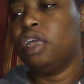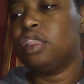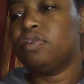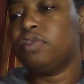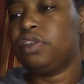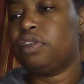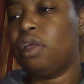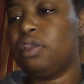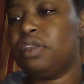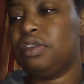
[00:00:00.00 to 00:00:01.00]
the
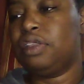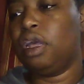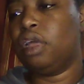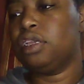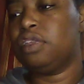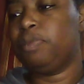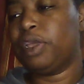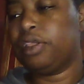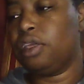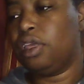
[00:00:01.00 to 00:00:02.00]
result is the
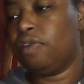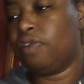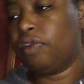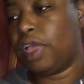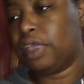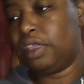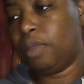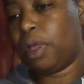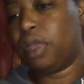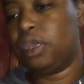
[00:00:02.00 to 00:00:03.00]
unexpected gift of Esteban,